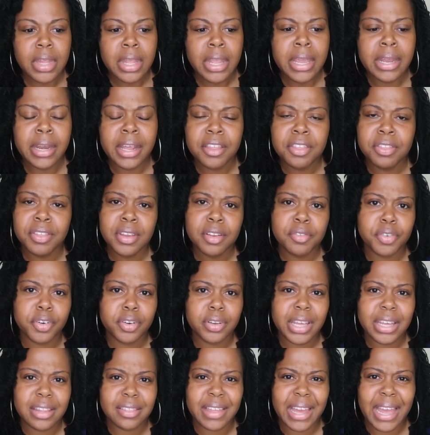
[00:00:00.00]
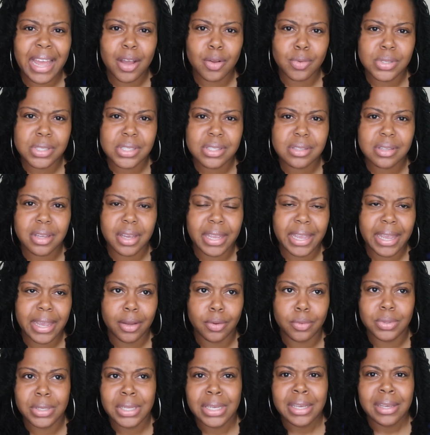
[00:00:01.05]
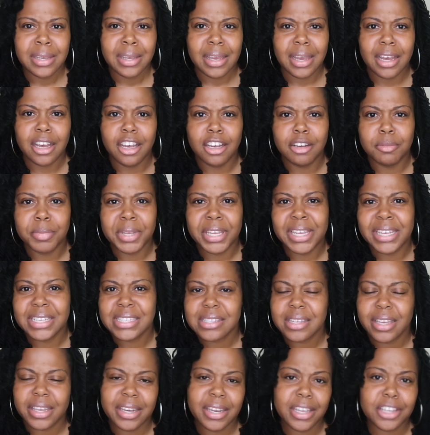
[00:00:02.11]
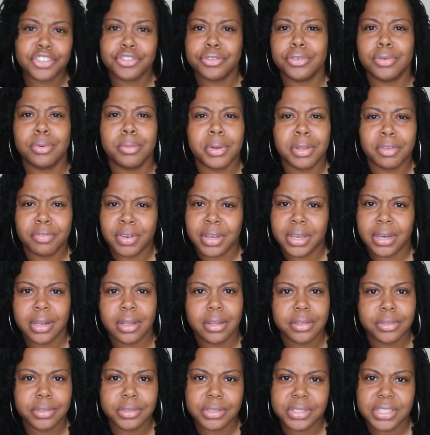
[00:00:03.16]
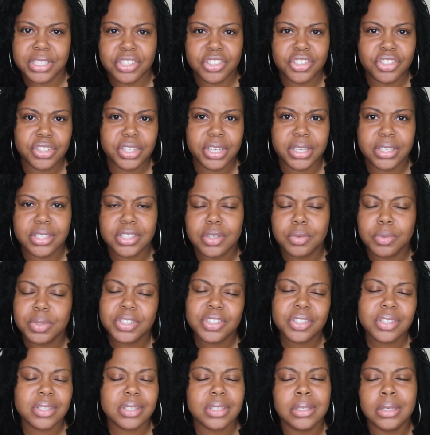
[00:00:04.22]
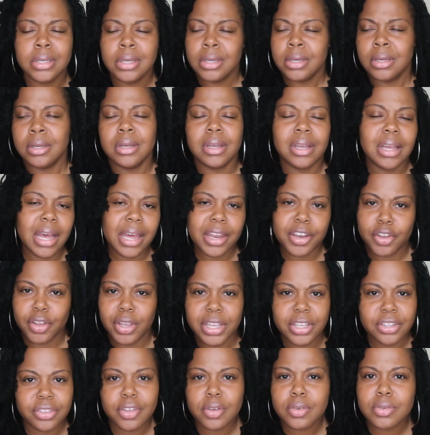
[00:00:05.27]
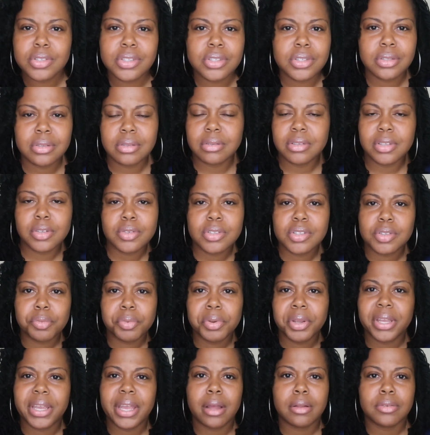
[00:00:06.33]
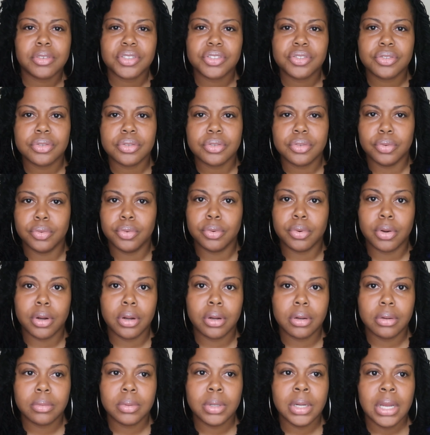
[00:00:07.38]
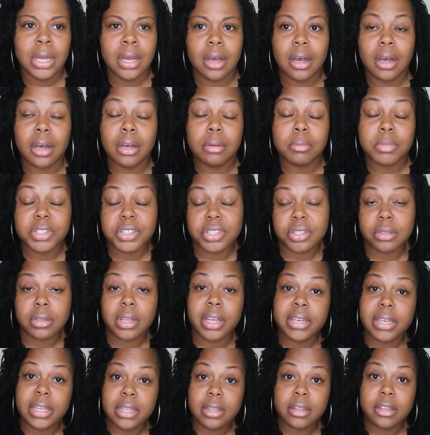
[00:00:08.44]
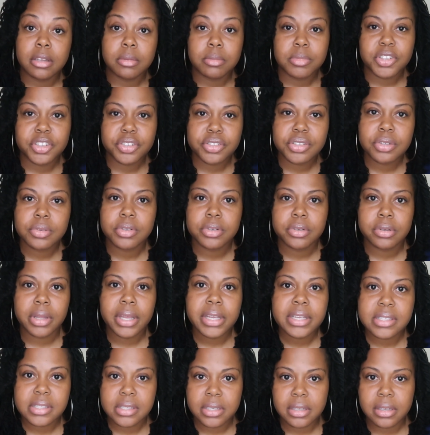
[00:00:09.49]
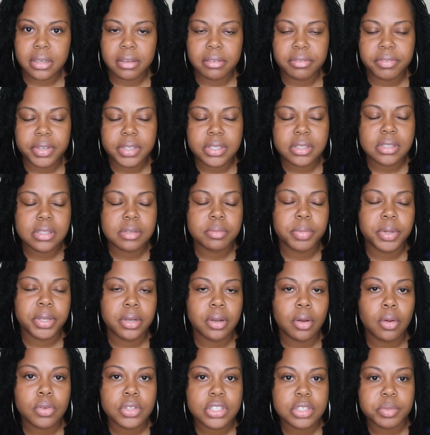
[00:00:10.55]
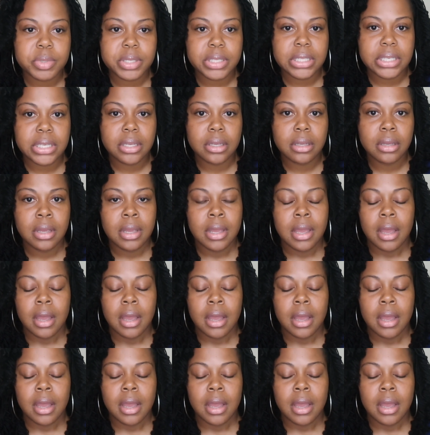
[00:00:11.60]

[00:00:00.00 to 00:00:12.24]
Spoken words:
And I think for like the house account, it gets like an extra $25 each check. So it just kind of, those 3 accounts just grow until I need them. They're like sinking funds, but ultimately